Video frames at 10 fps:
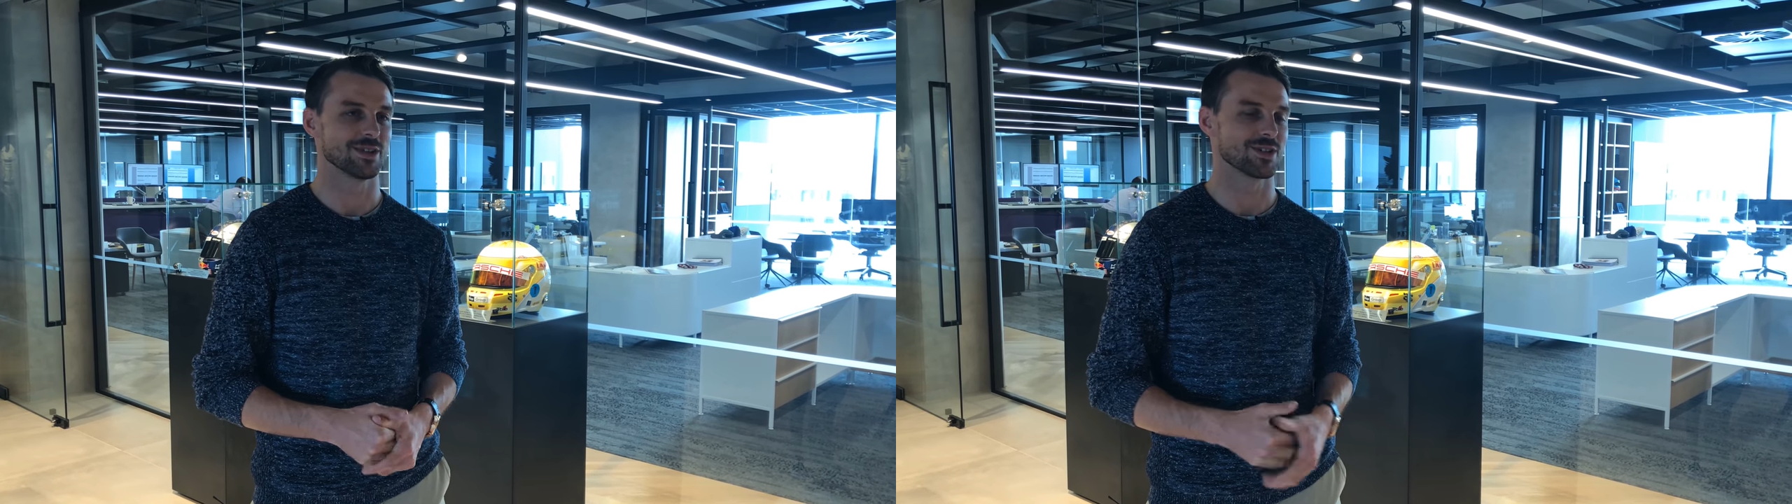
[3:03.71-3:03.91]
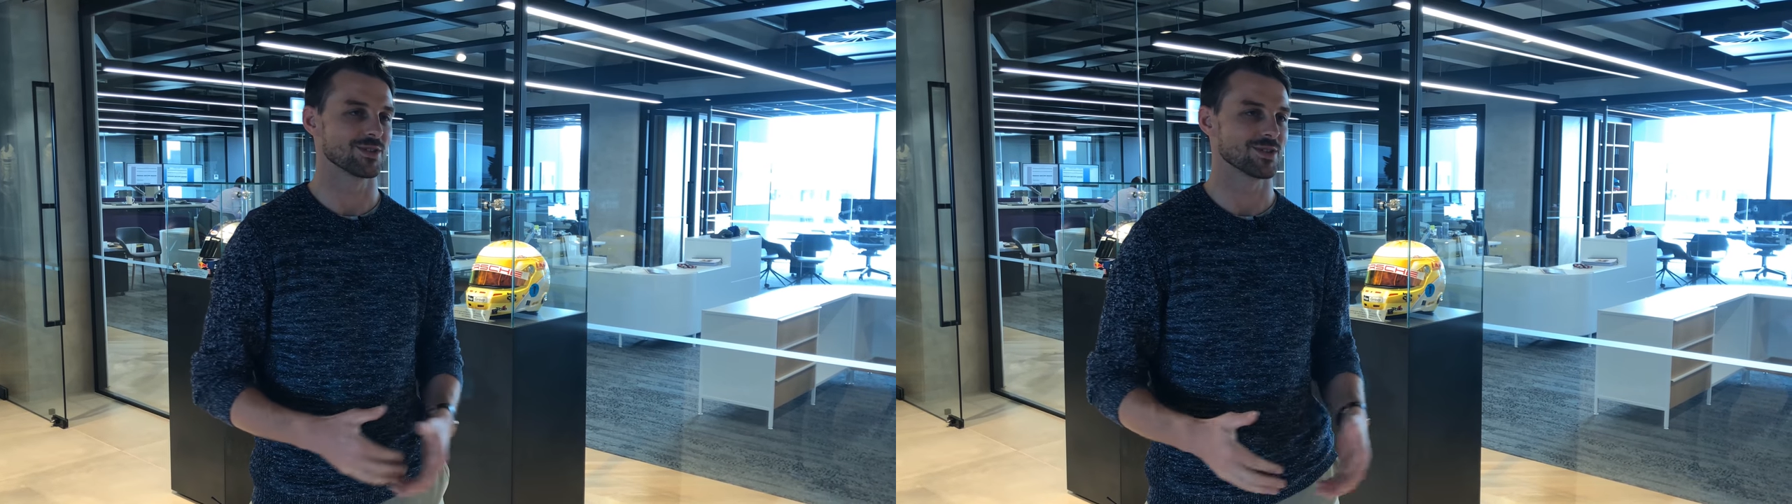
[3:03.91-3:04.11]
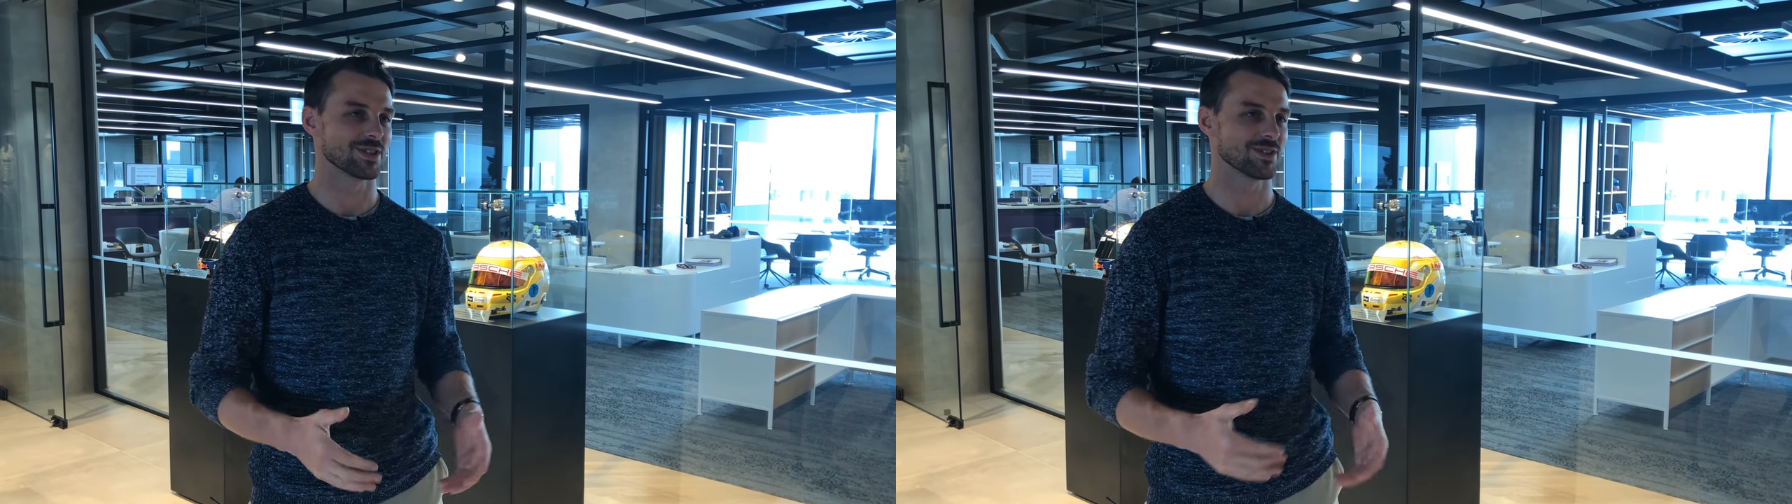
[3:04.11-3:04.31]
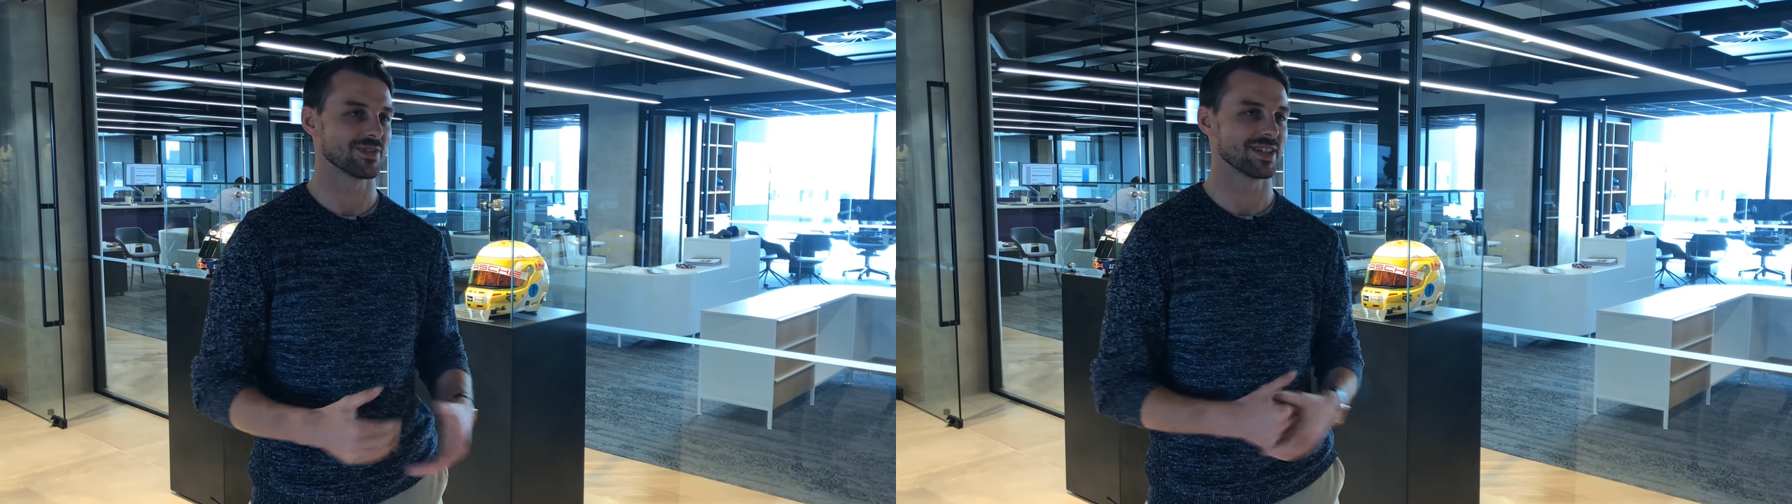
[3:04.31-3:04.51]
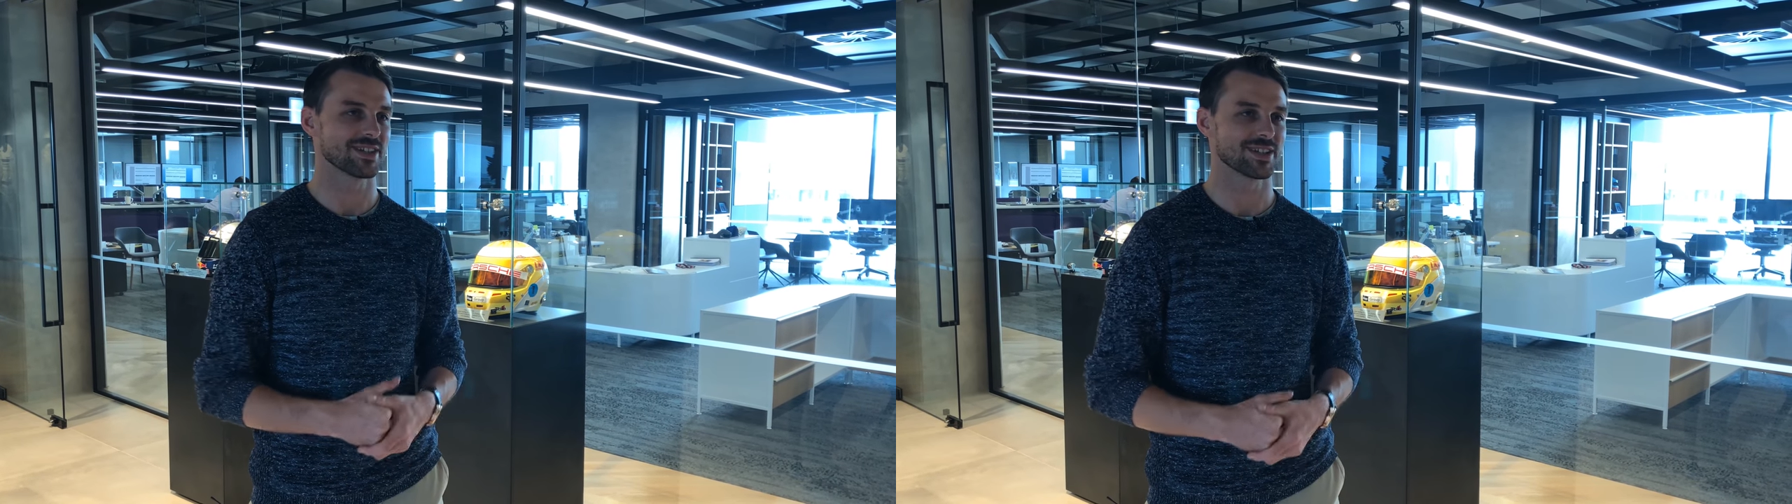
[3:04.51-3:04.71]
I couldn't think of
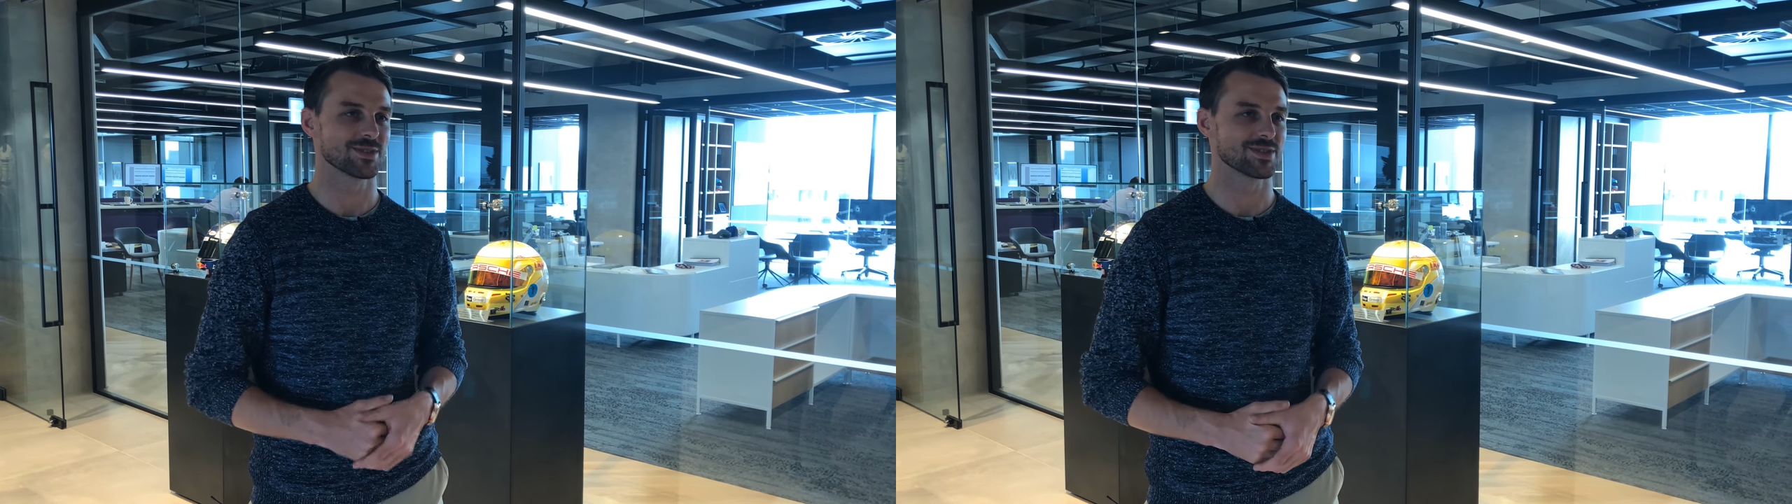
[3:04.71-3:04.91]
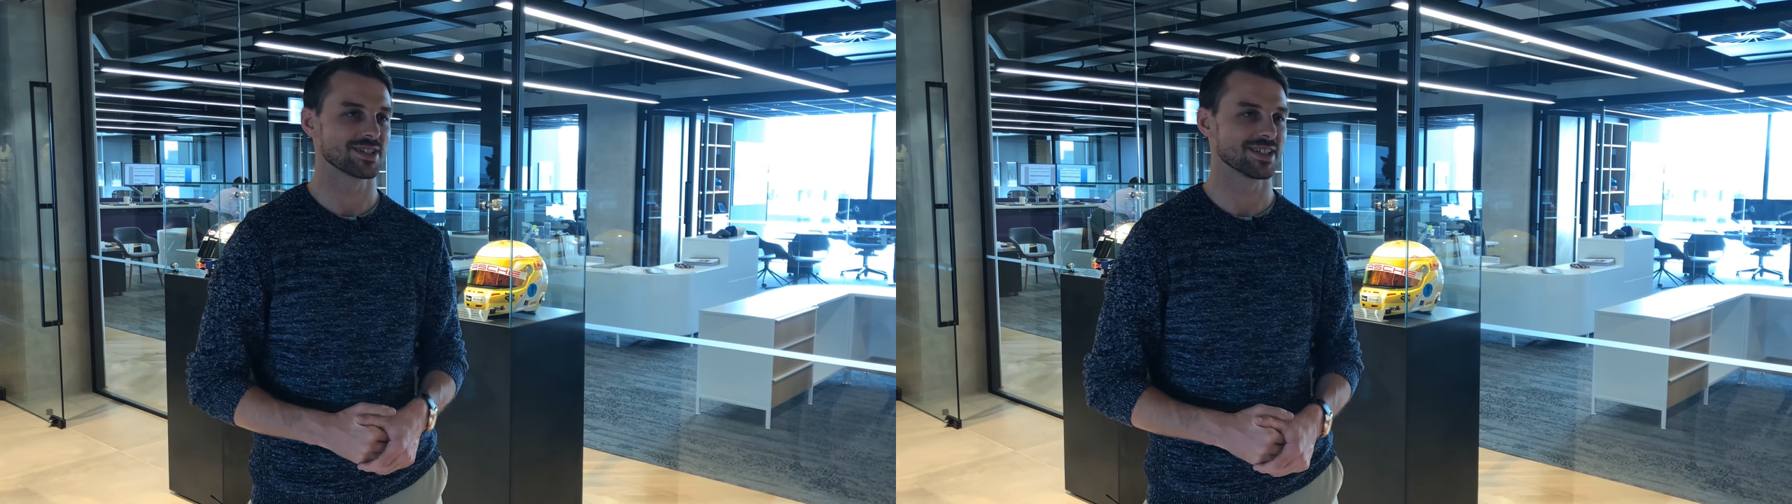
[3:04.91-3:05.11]
anything else